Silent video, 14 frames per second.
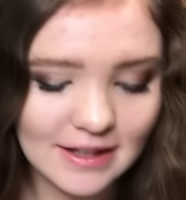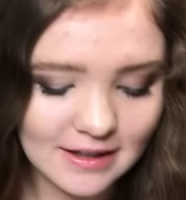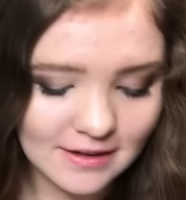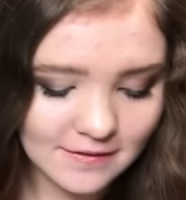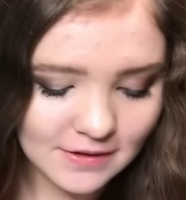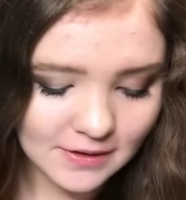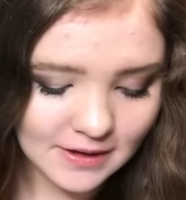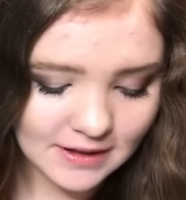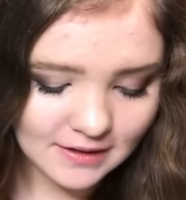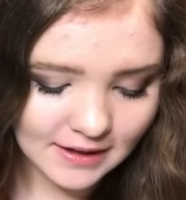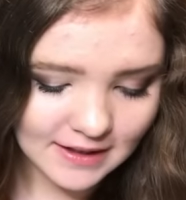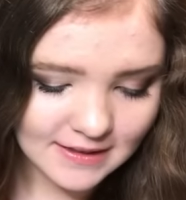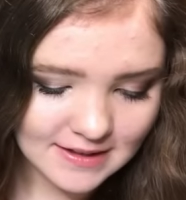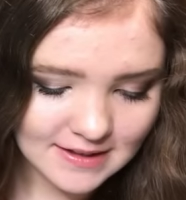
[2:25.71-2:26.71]
if you can
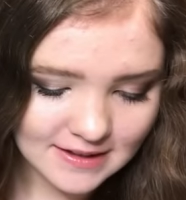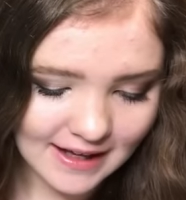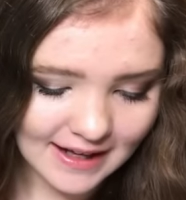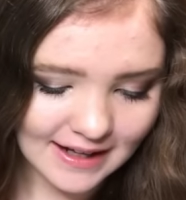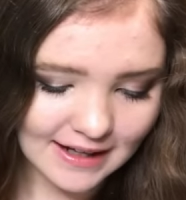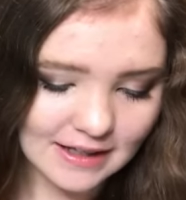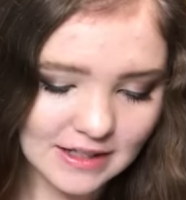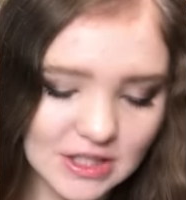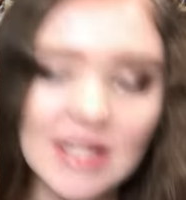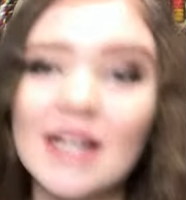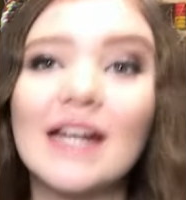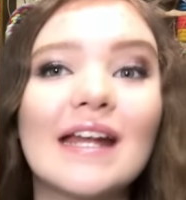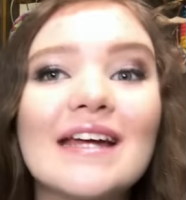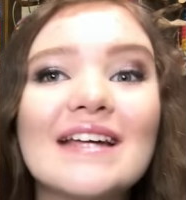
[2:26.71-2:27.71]
look at this cage,
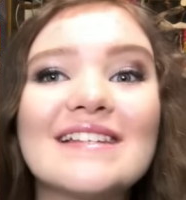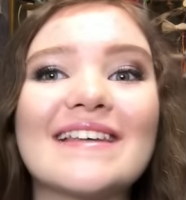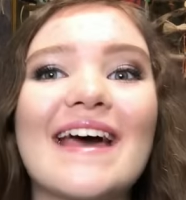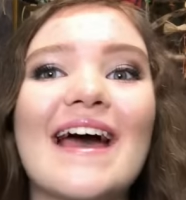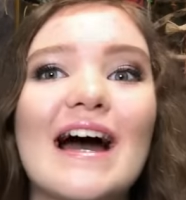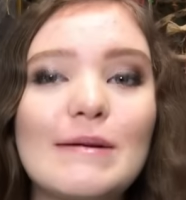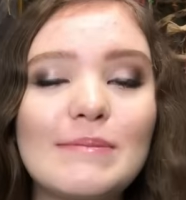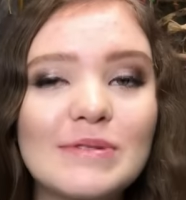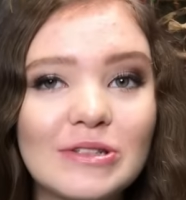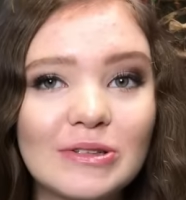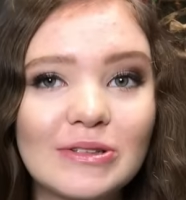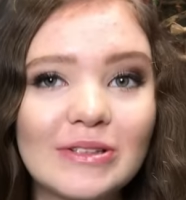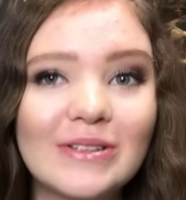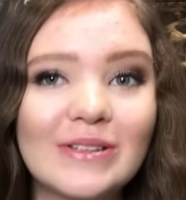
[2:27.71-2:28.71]
it is
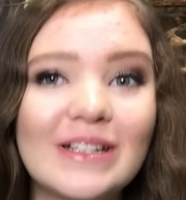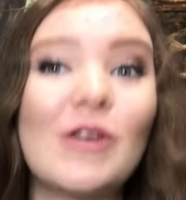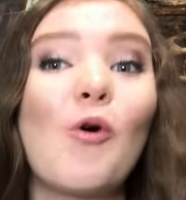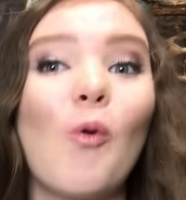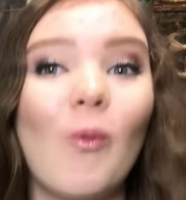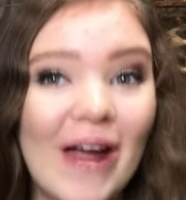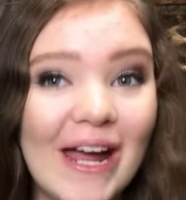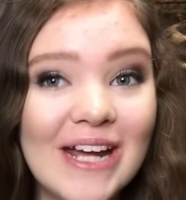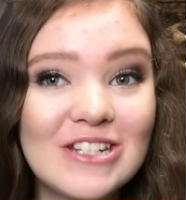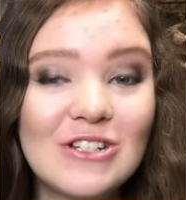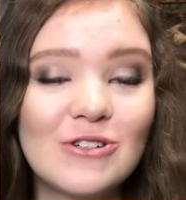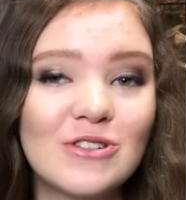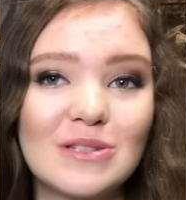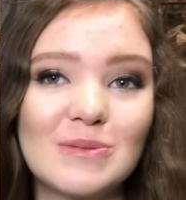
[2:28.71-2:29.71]
absolutely way
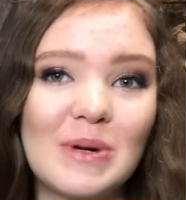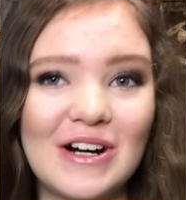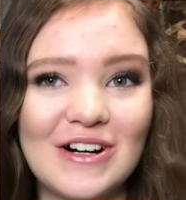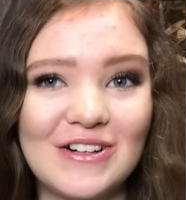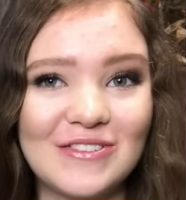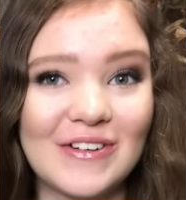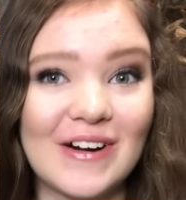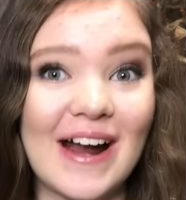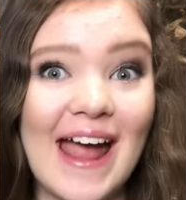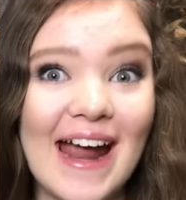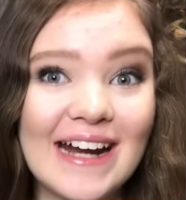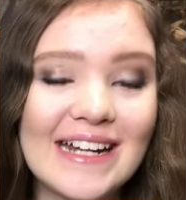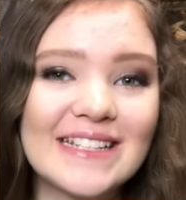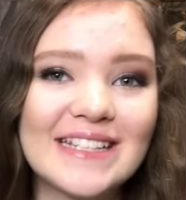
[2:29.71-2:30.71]
too small for
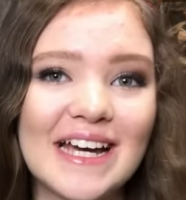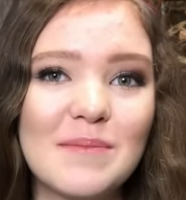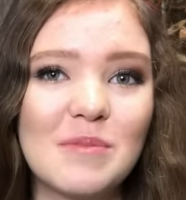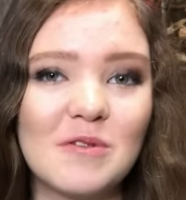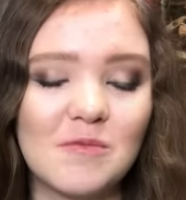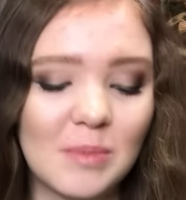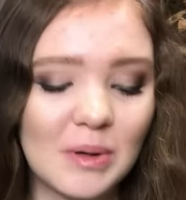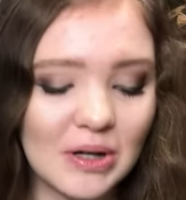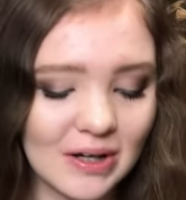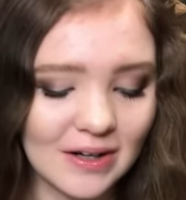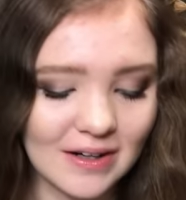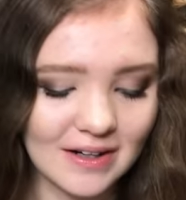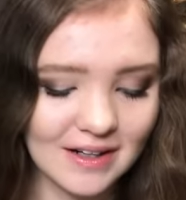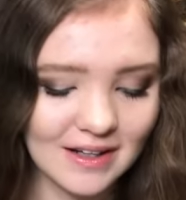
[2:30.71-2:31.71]
any type of
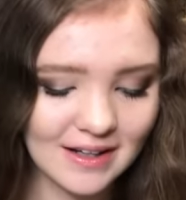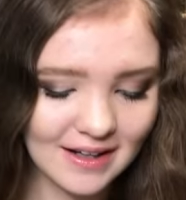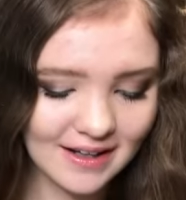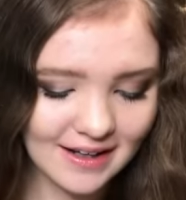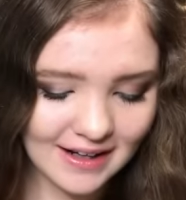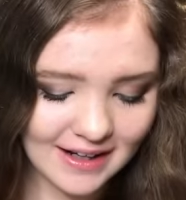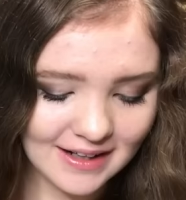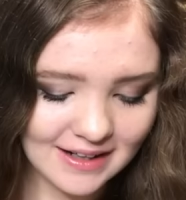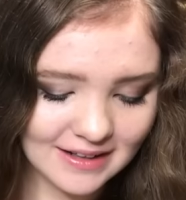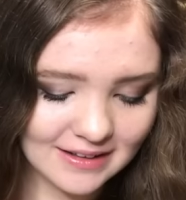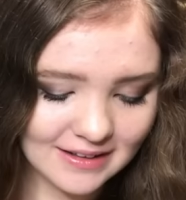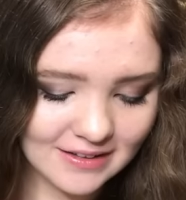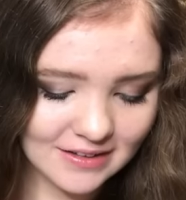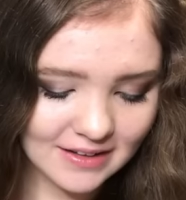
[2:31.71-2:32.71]
bird and it
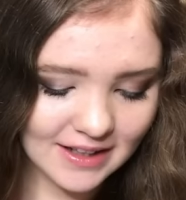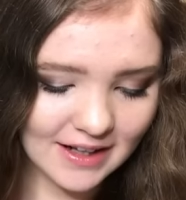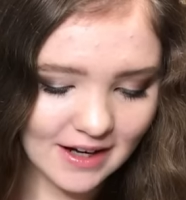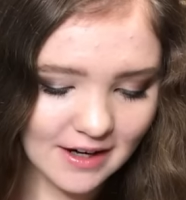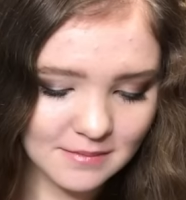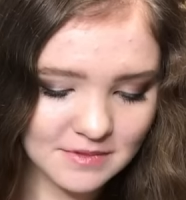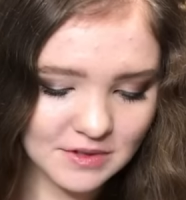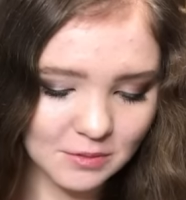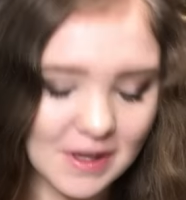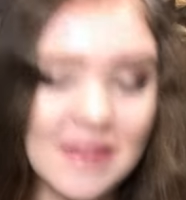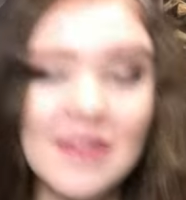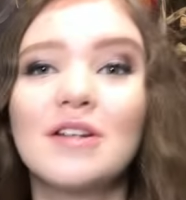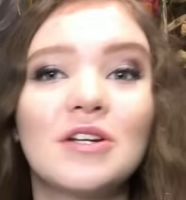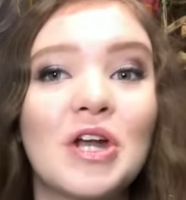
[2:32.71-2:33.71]
literally comes
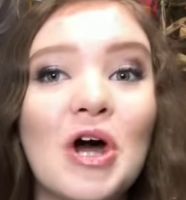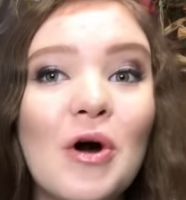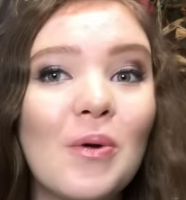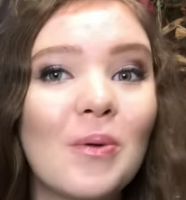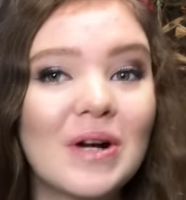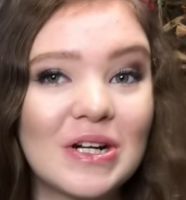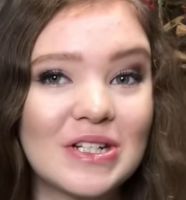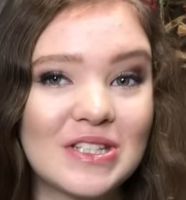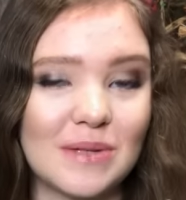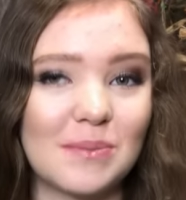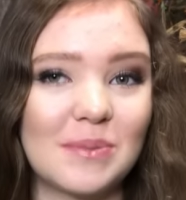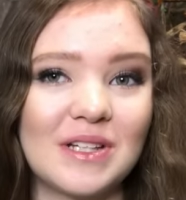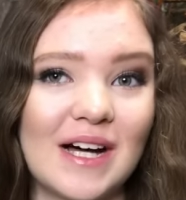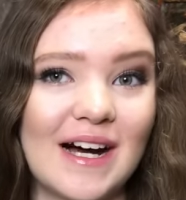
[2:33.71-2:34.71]
with no good
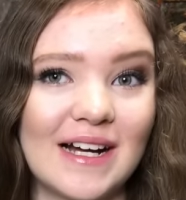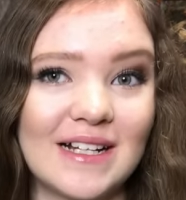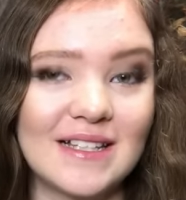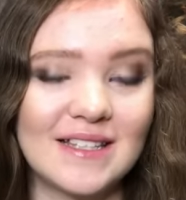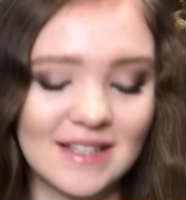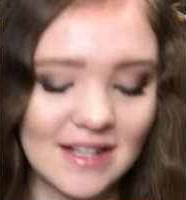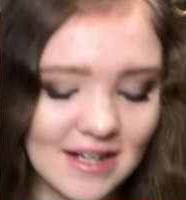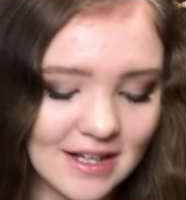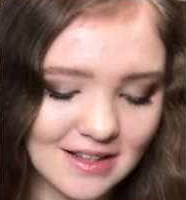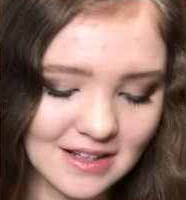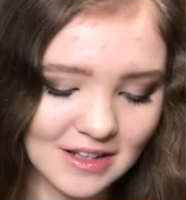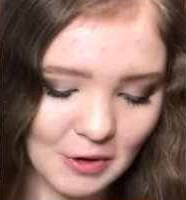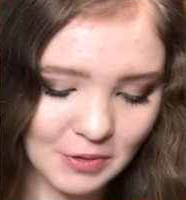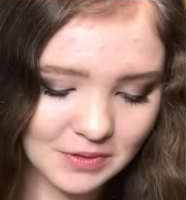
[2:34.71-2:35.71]
supplies.
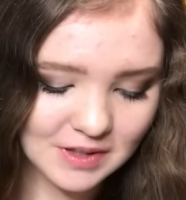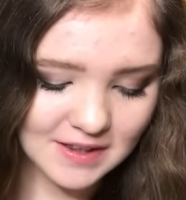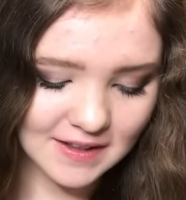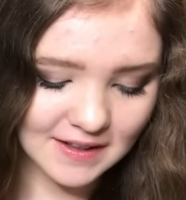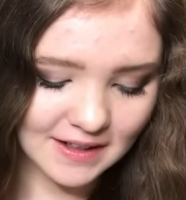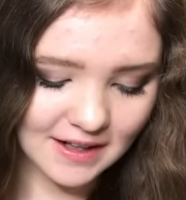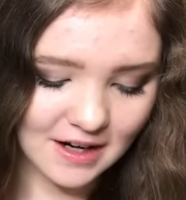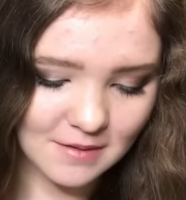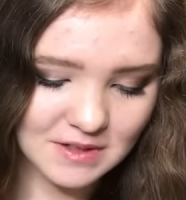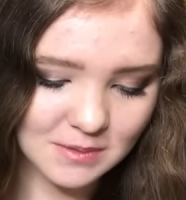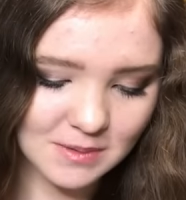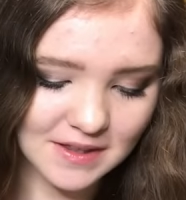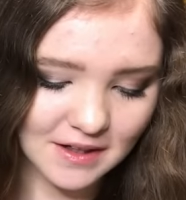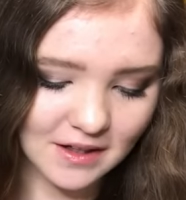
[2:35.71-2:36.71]
The only thing it
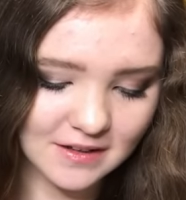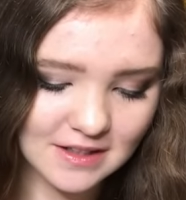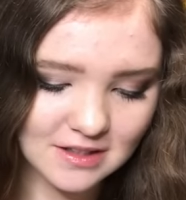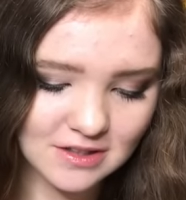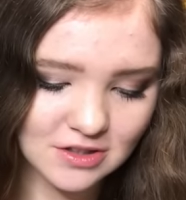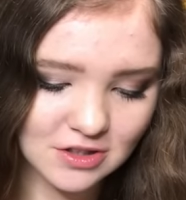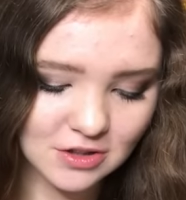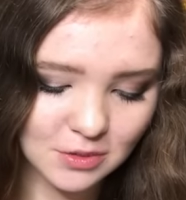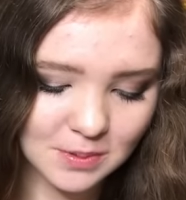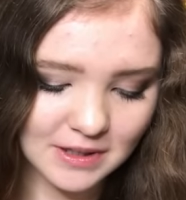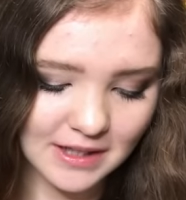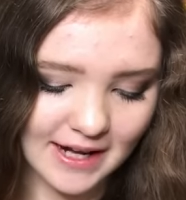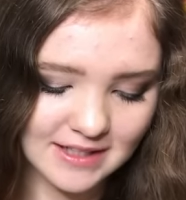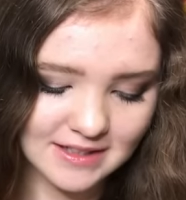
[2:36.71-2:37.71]
comes with are these two
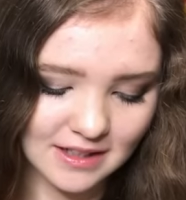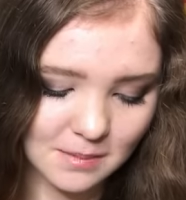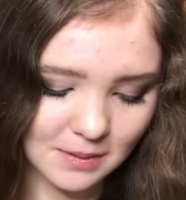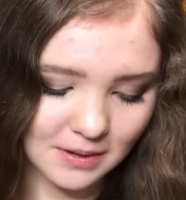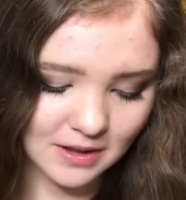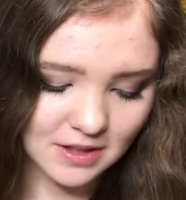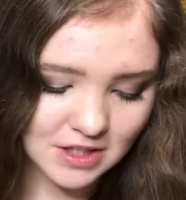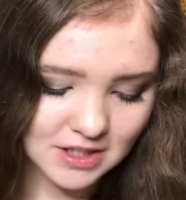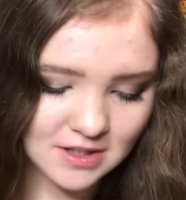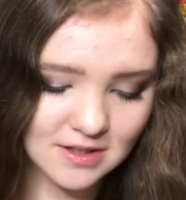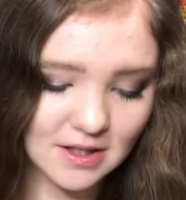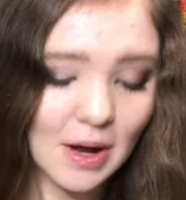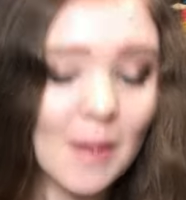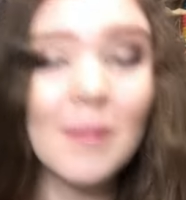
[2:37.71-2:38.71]
plastic perches,